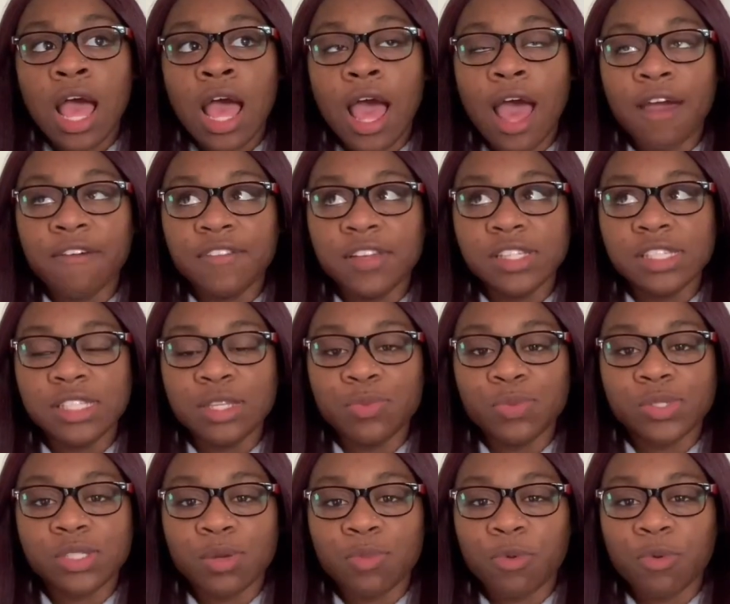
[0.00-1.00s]
obviously
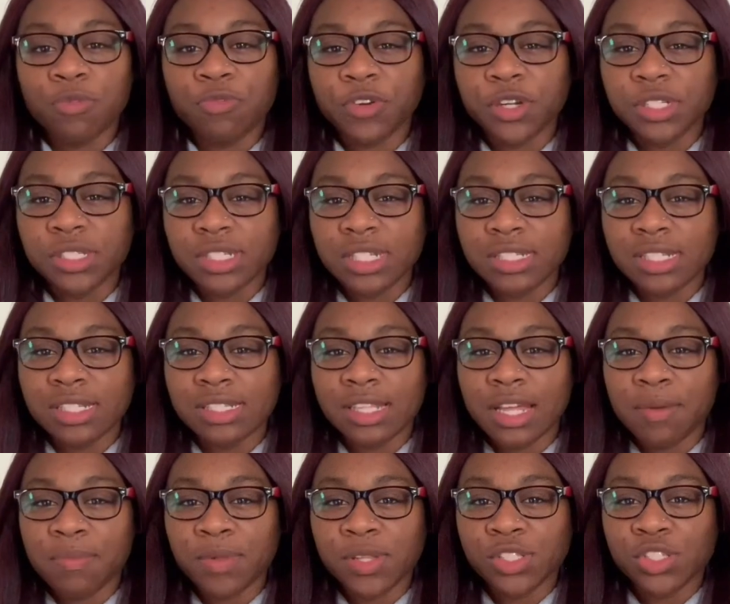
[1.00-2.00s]
when someone first says that
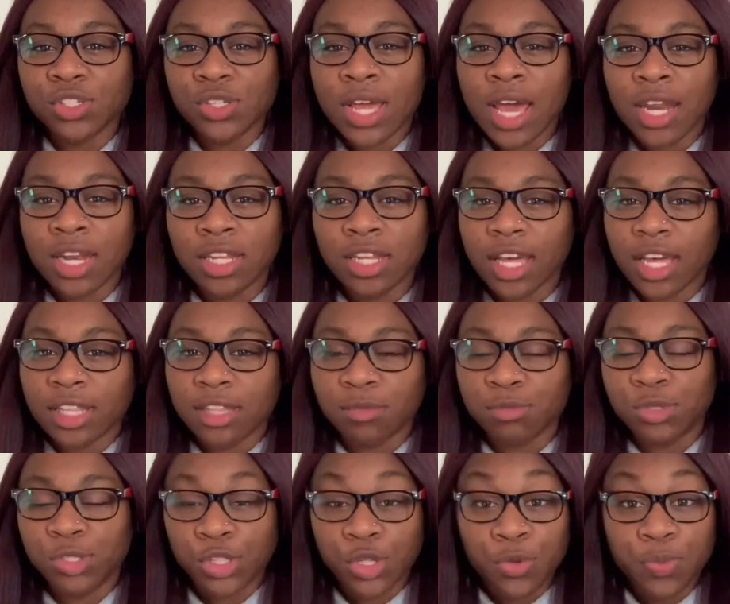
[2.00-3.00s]
statement, you kind of look at
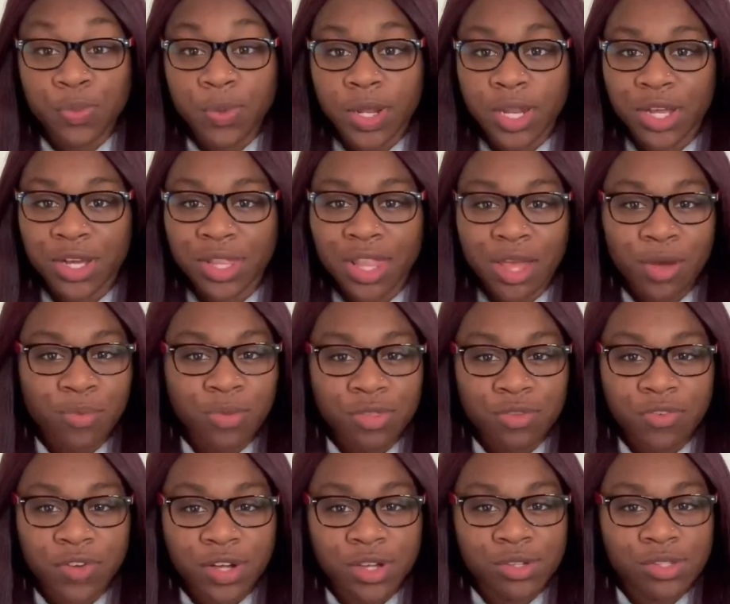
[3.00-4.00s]
them stupid and you're like, what
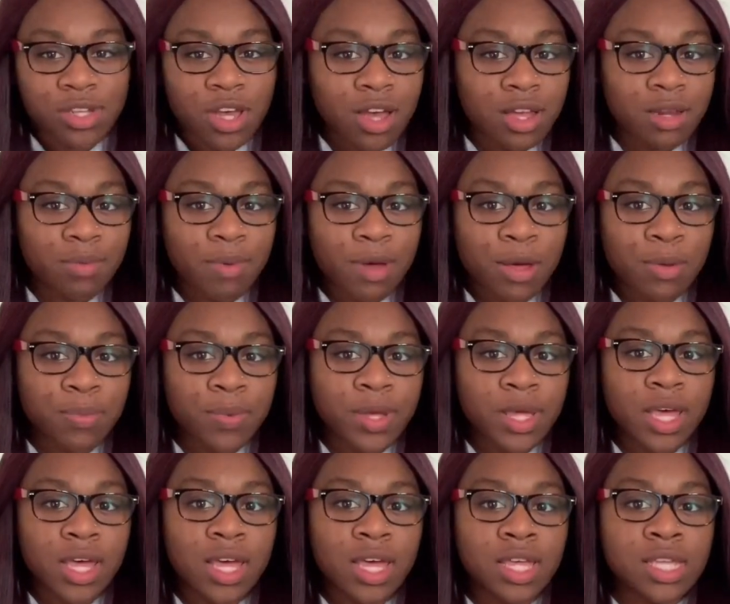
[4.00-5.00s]
the fuck are you talking about?
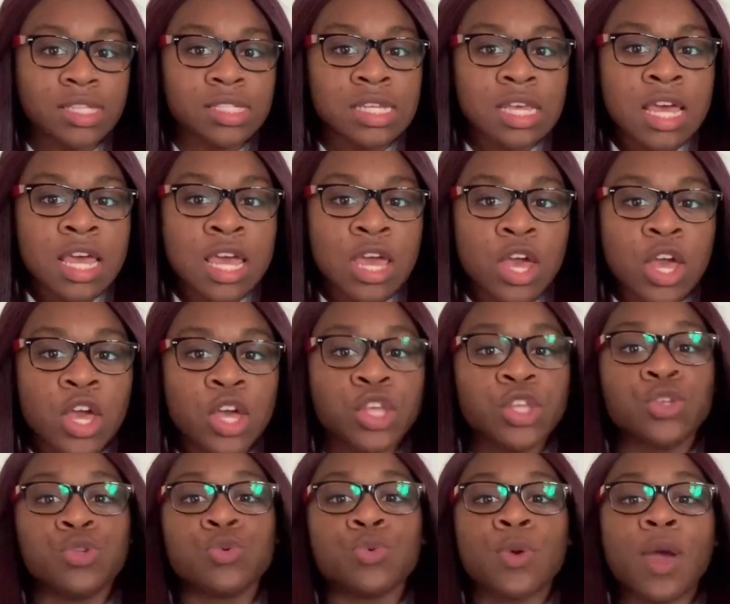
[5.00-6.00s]
Because
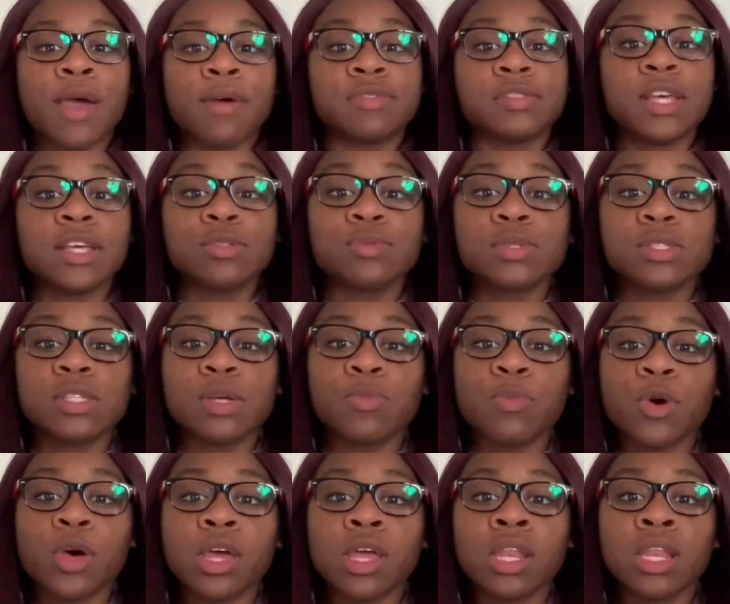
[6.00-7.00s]
you have sex with
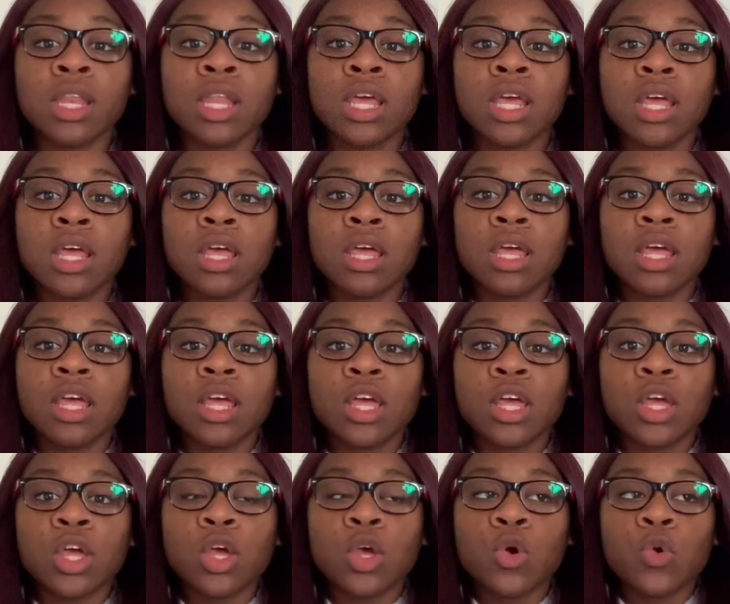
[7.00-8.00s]
someone.
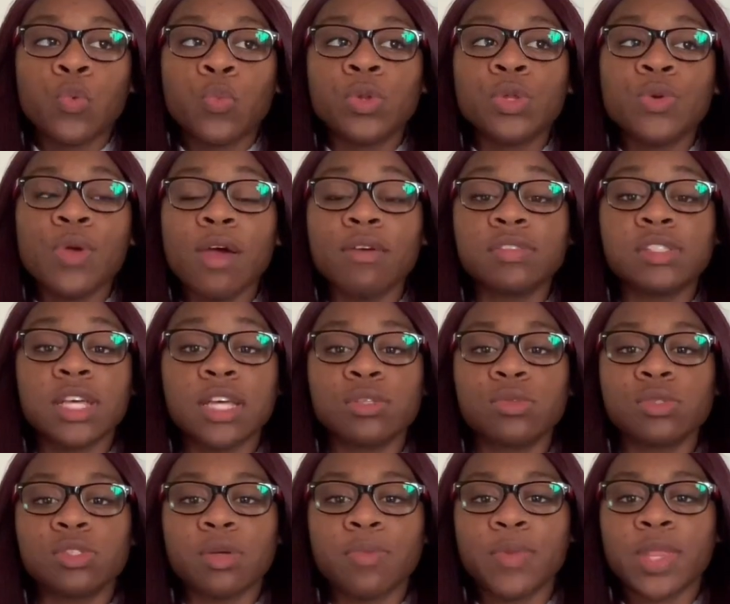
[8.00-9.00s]
When you have
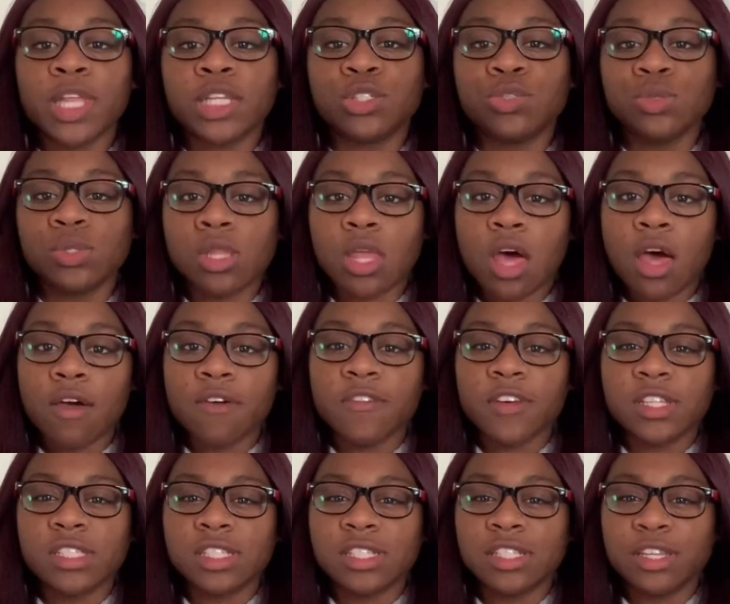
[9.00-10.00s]
sex with someone that you love,
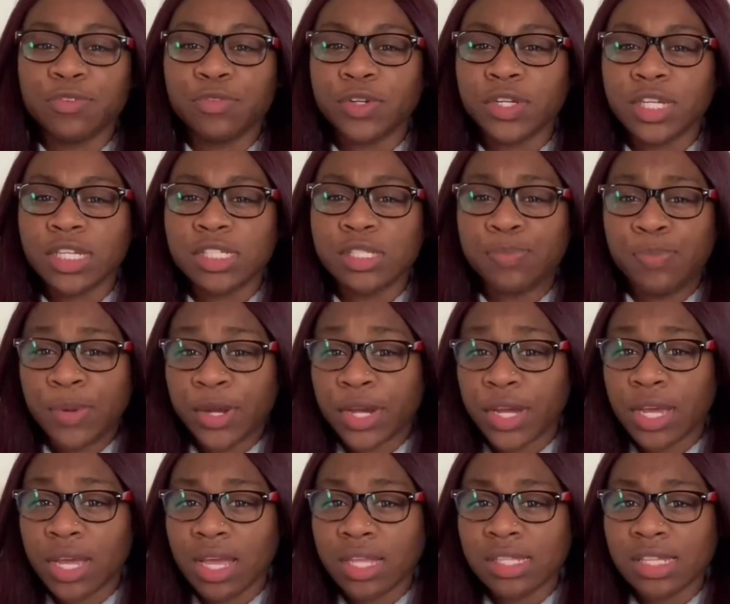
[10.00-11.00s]
it's a different
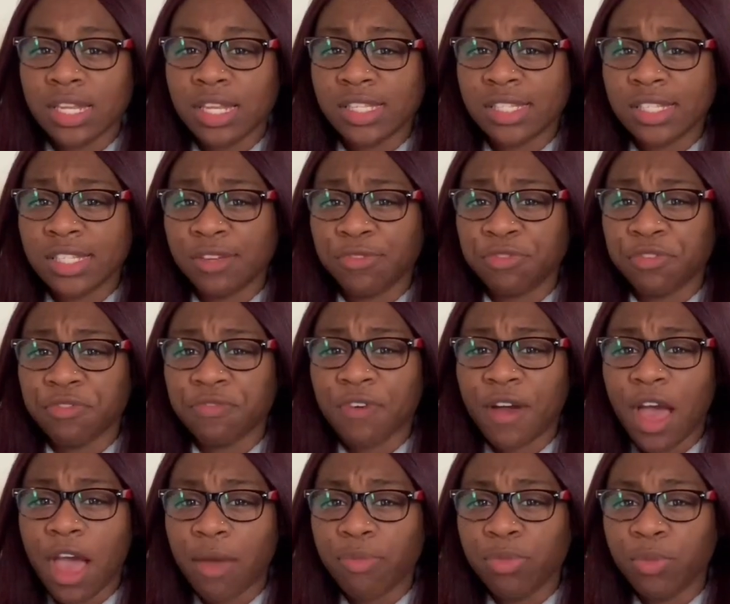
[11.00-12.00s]
experience and it's a different
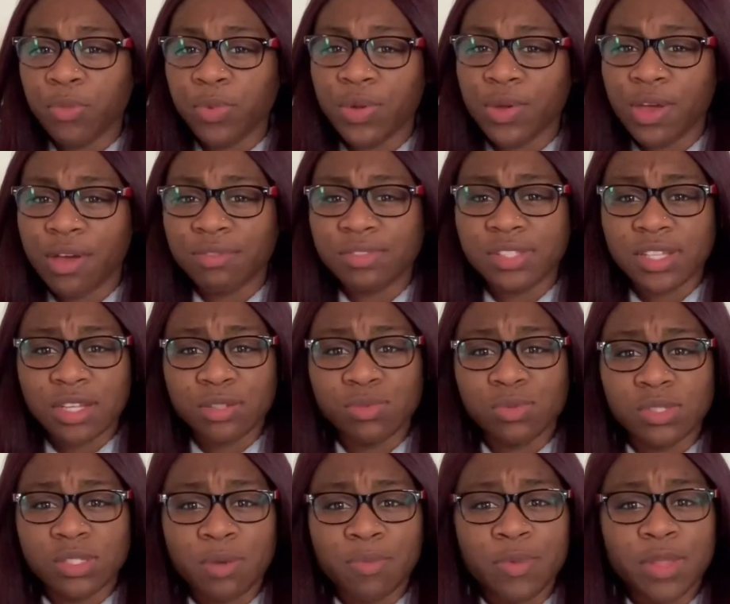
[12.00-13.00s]
vibe than when you have sex
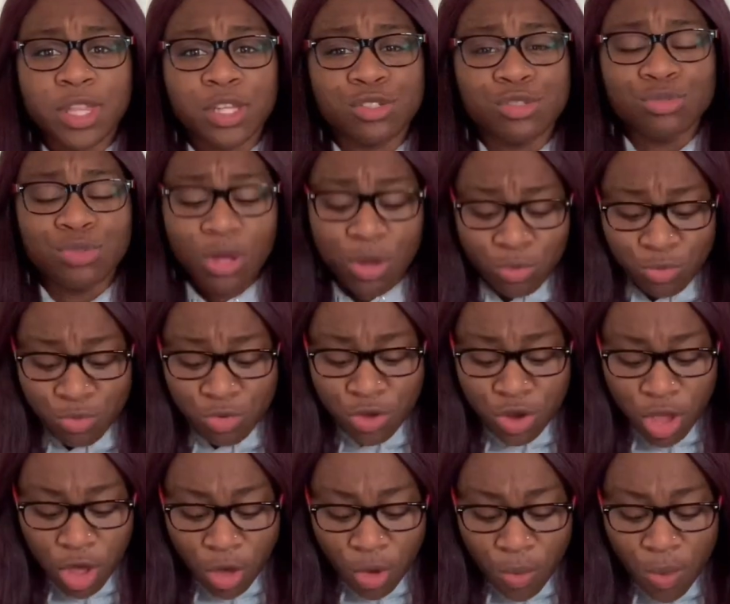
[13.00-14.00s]
with someone that you don't
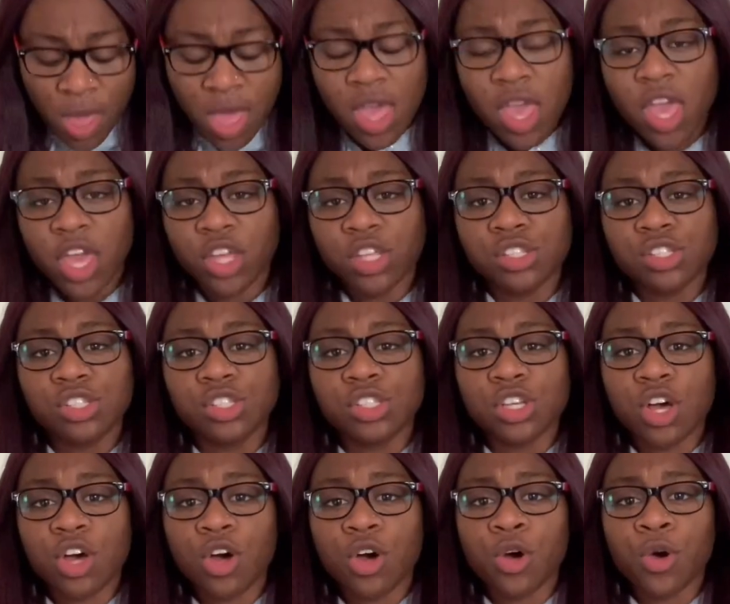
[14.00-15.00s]
know. And
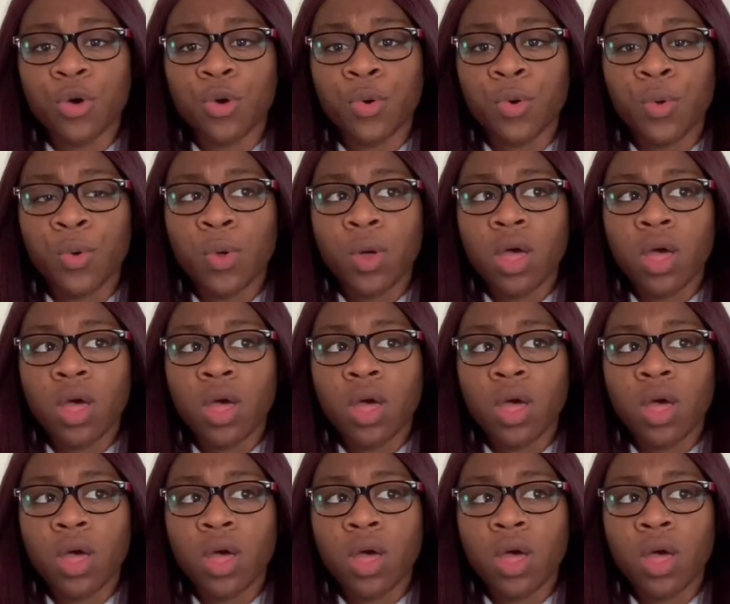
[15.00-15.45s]
so